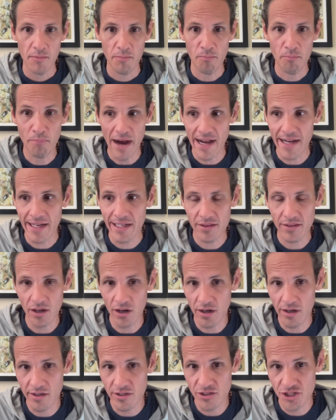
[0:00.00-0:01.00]
by and
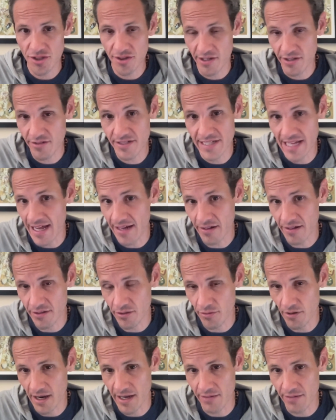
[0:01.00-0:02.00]
large, they're dead on
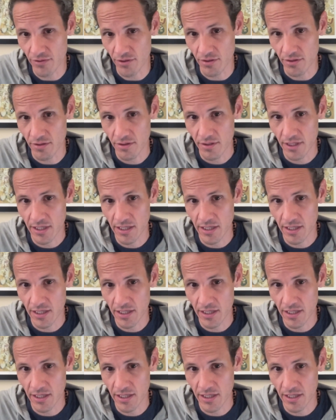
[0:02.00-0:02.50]
arrival.